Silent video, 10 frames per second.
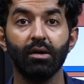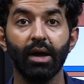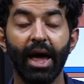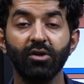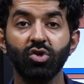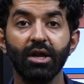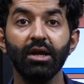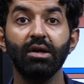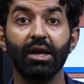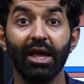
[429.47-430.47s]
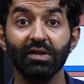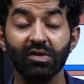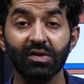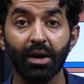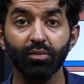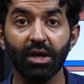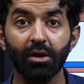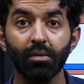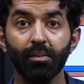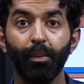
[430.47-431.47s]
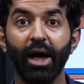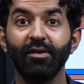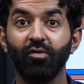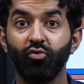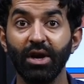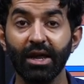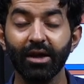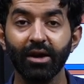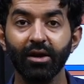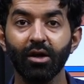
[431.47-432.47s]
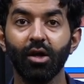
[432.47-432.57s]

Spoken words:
actually taste something by reading it,